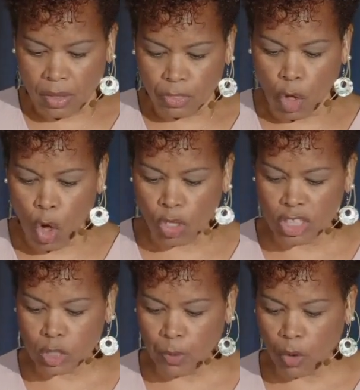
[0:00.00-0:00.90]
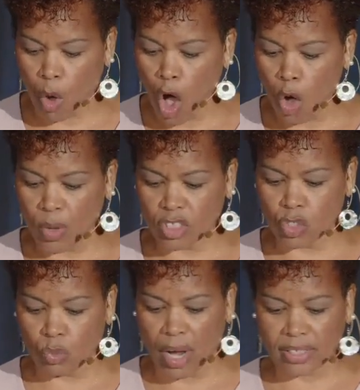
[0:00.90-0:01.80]
The Holy Spirit will always
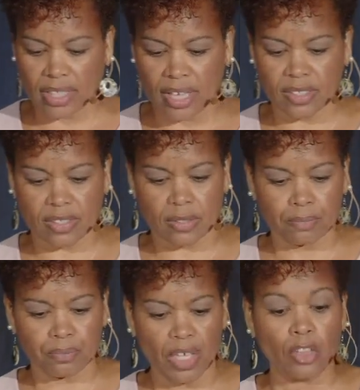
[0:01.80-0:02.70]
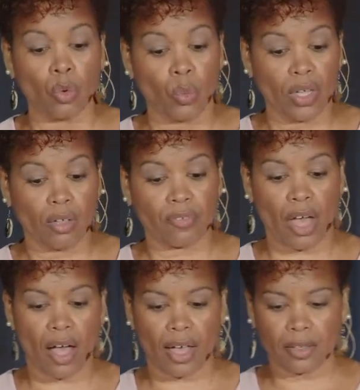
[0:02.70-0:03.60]
direct us in the will of
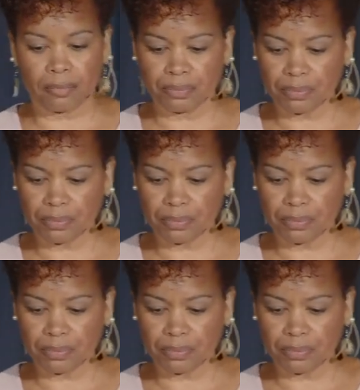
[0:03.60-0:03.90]
God.